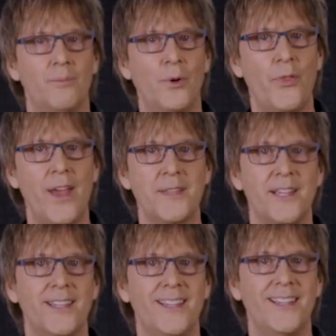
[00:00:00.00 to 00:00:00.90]
Both
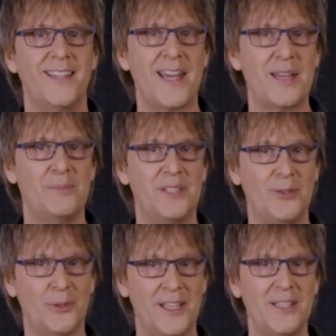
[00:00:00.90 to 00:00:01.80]
SIE and
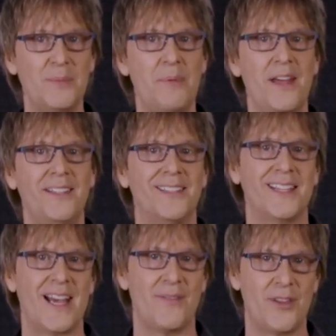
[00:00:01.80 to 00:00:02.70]
AMD will
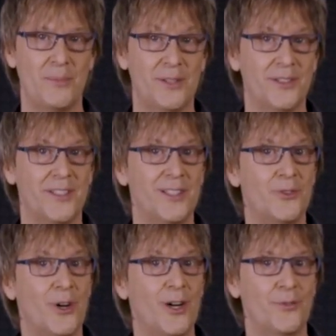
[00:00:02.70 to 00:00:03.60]
independently have the ability to
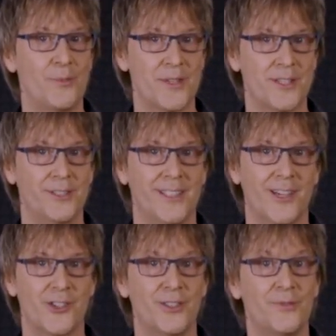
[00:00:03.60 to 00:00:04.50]
draw from this
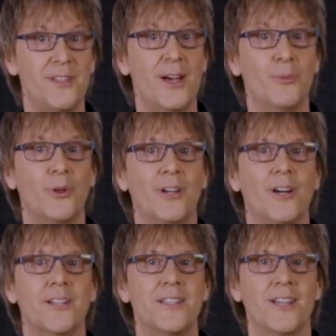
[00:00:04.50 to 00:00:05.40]
collection of network
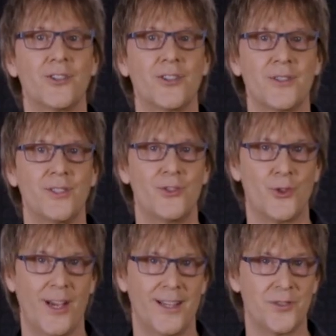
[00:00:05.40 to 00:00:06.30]
architectures and
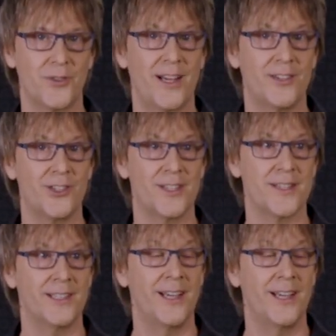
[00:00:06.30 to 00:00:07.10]
training strategies.